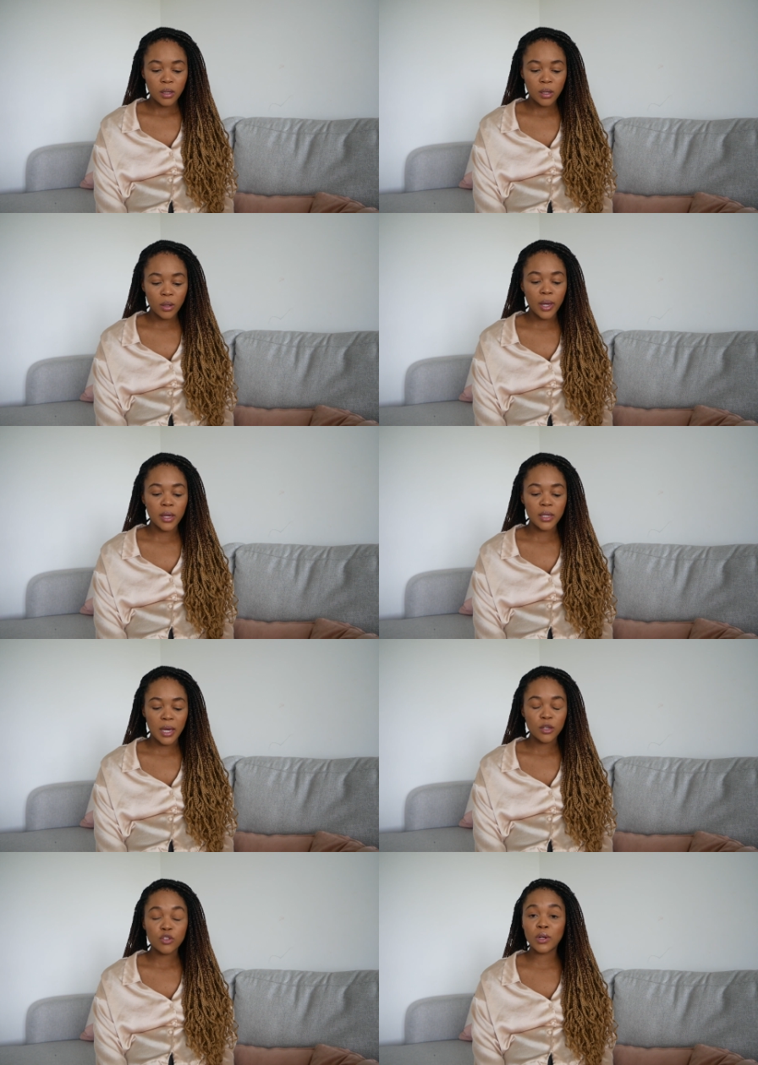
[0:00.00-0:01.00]
okay
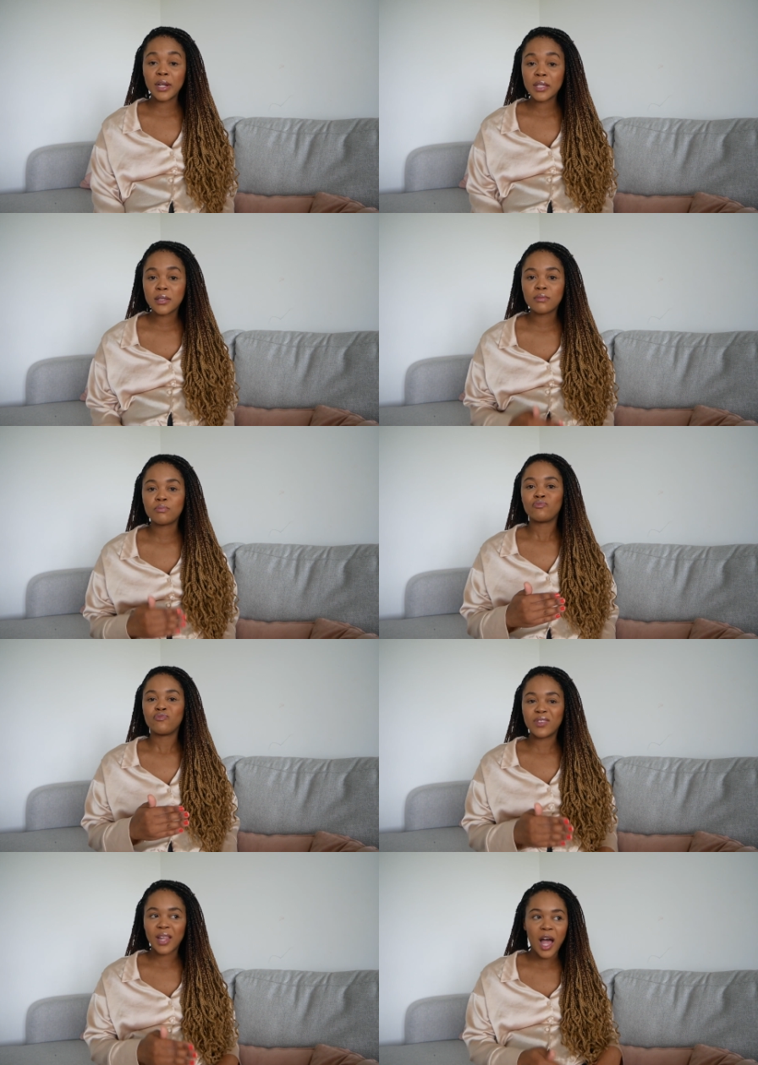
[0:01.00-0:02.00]
yeah so let's
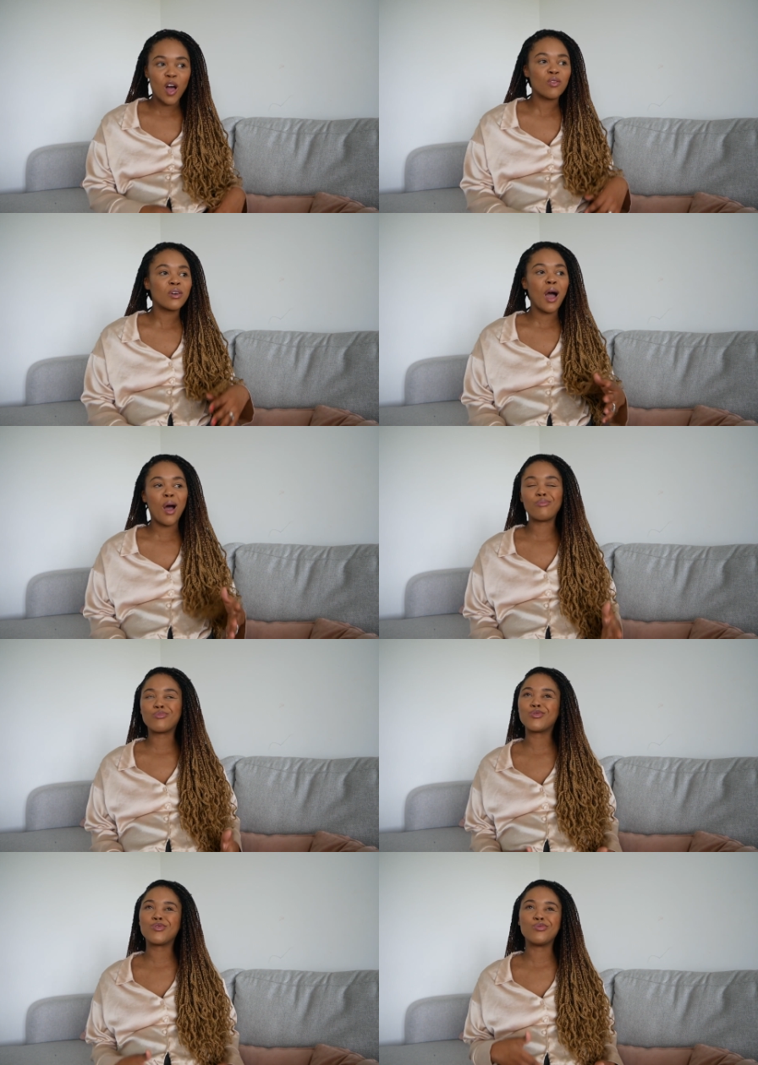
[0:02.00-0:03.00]
now come
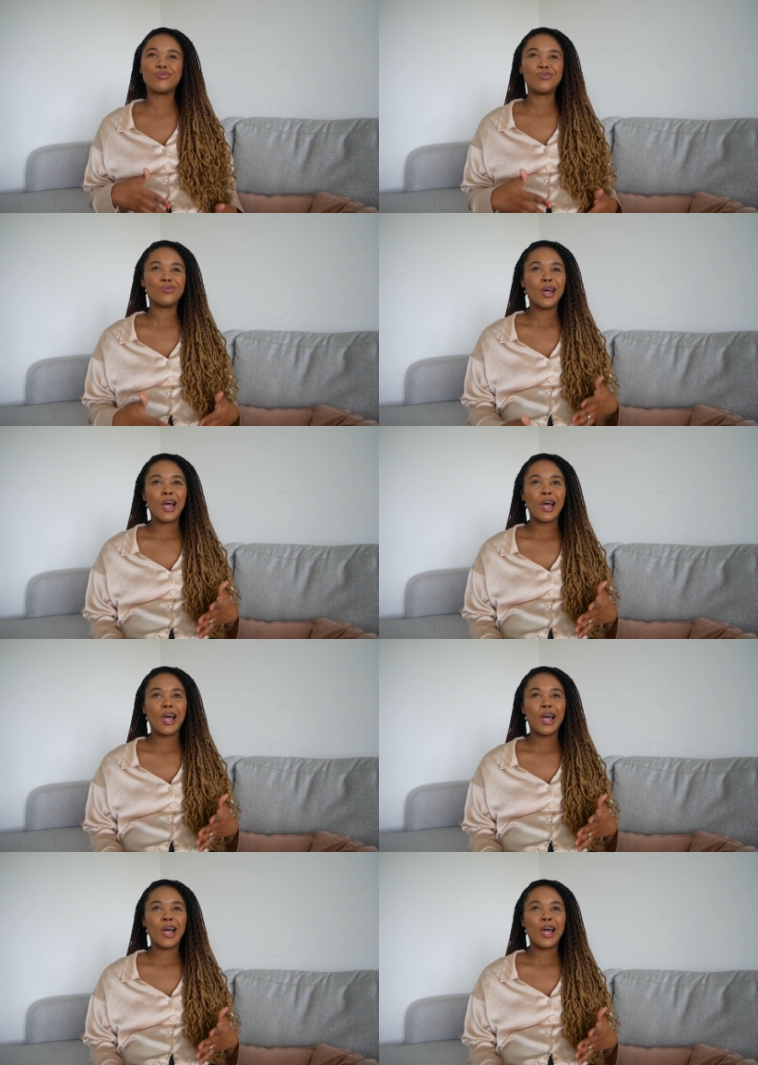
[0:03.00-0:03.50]
to